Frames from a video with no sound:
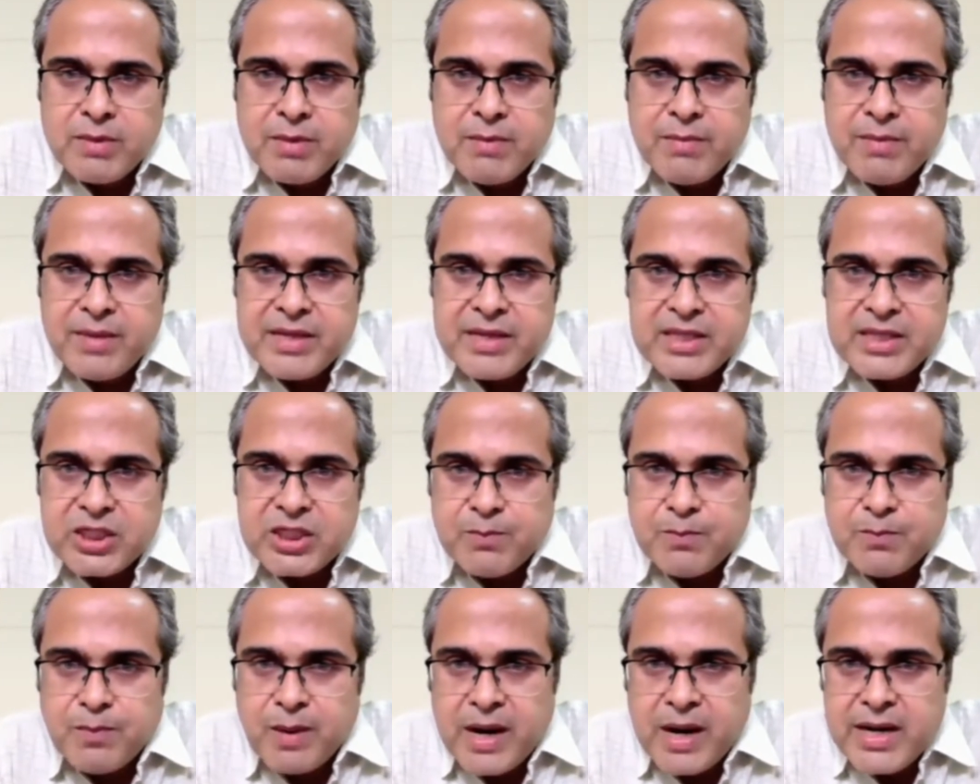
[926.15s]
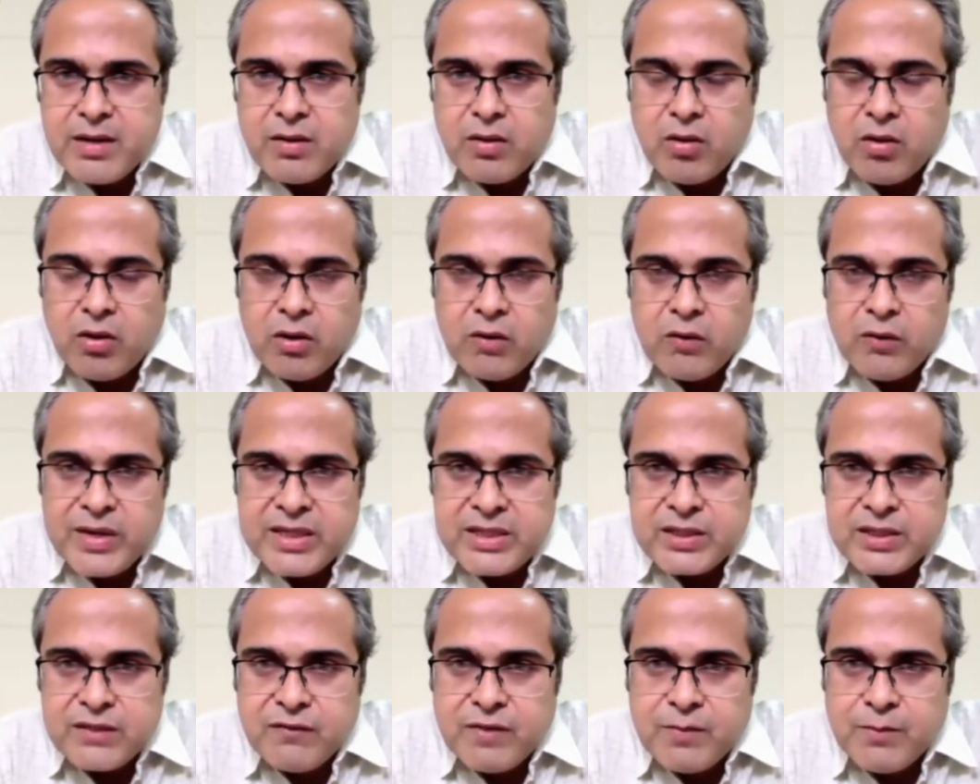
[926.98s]
remember in spine
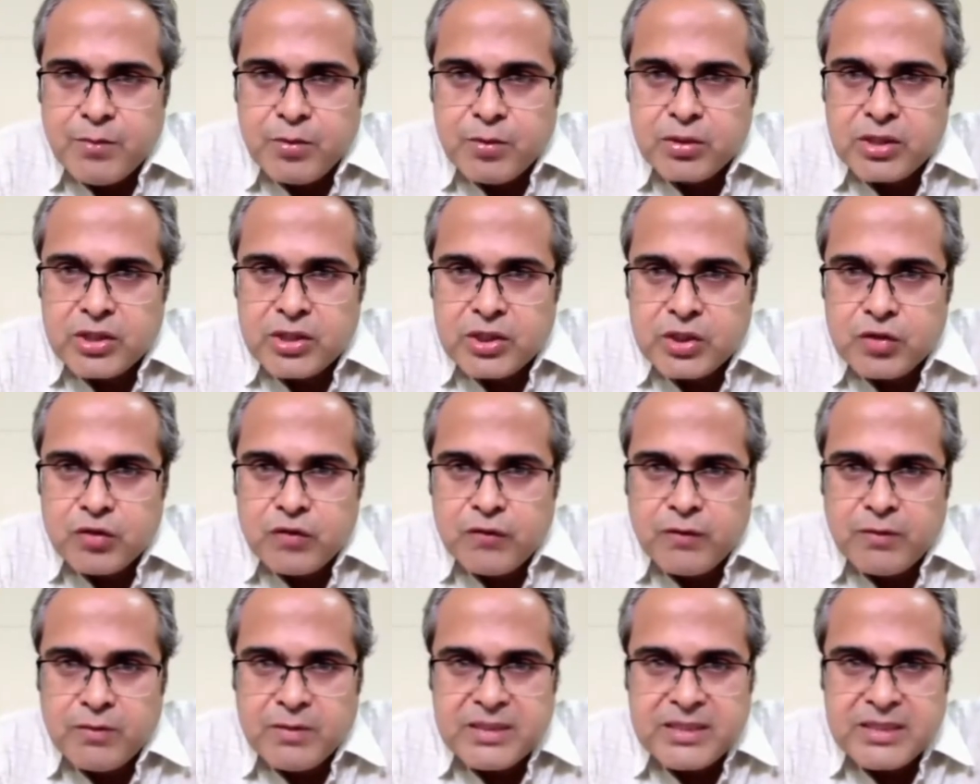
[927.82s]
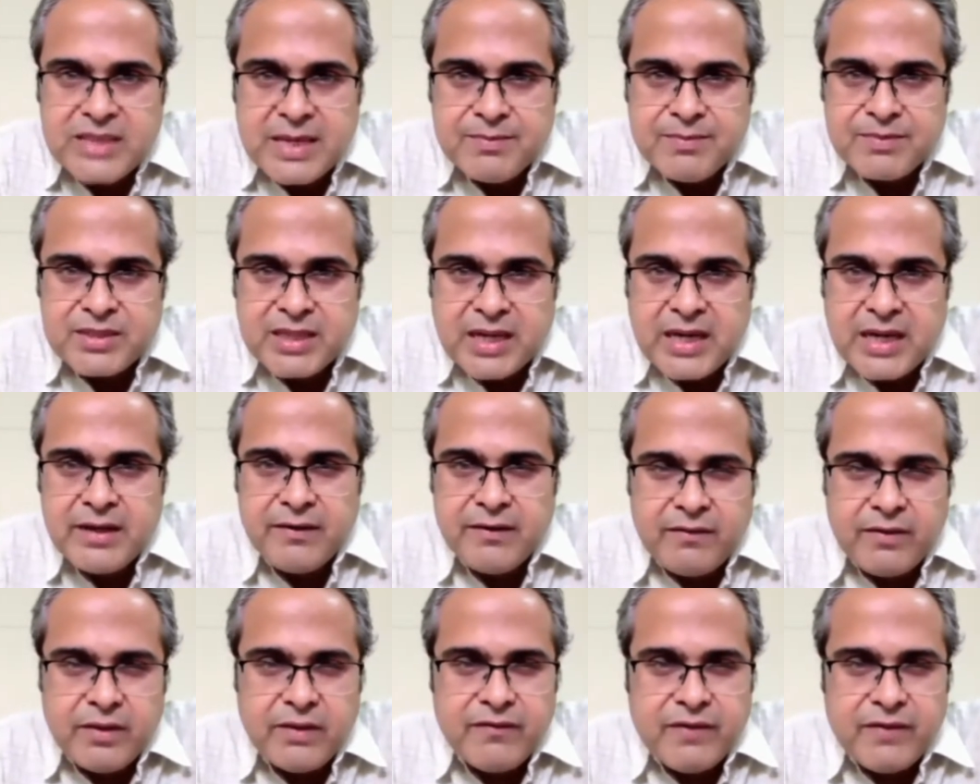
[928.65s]
always we put the screw from the same
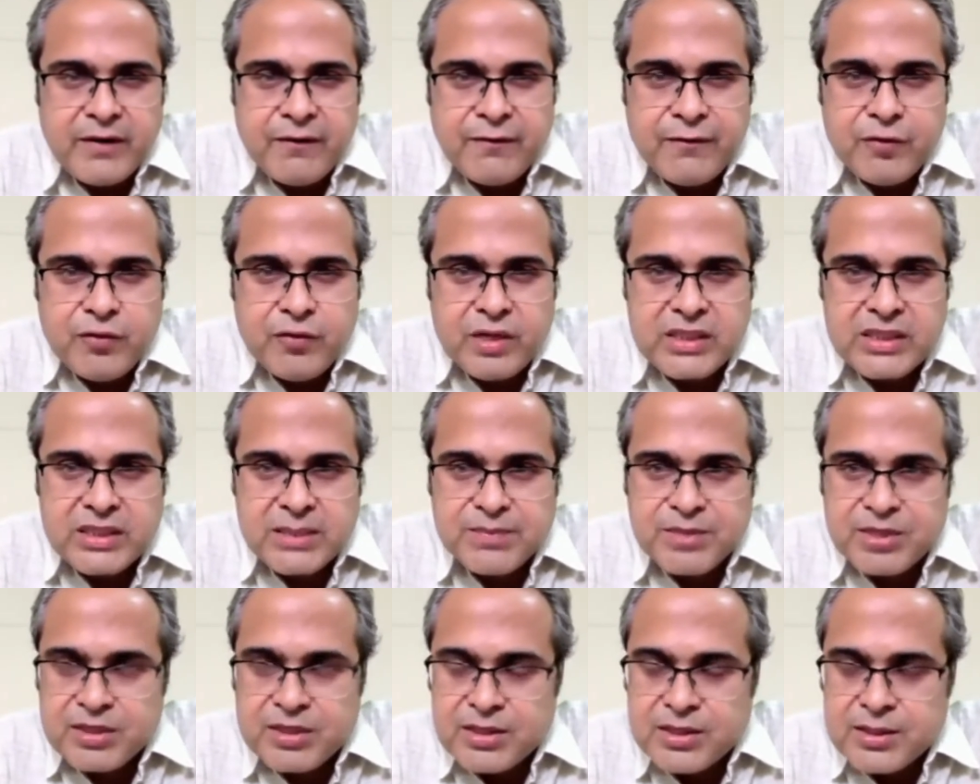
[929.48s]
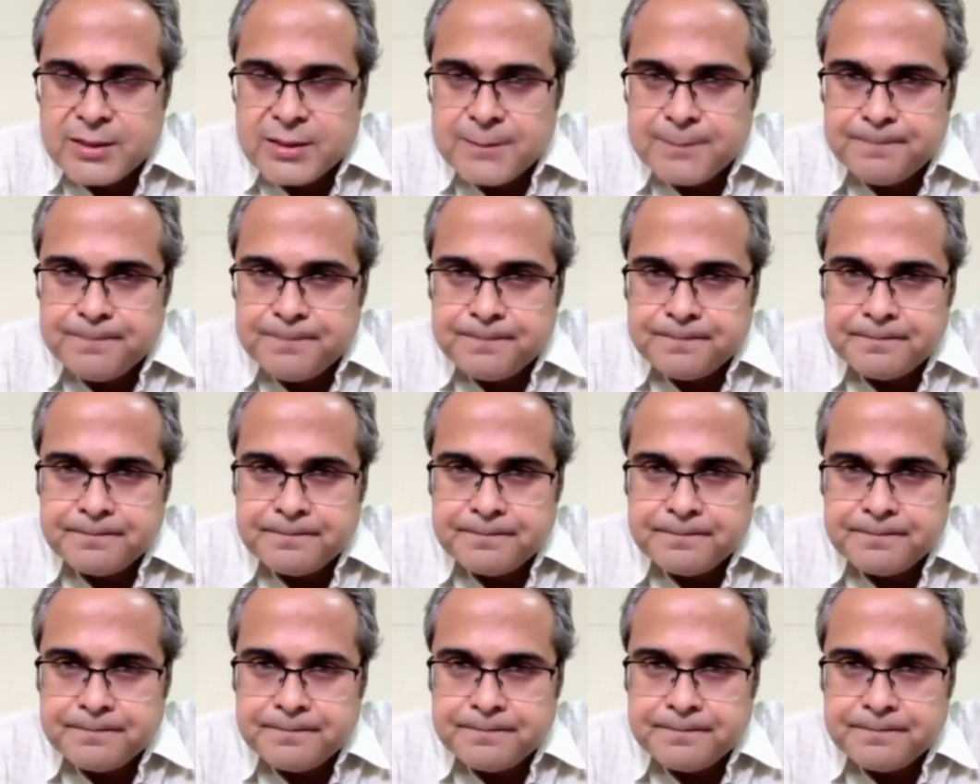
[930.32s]
side, very few exceptions.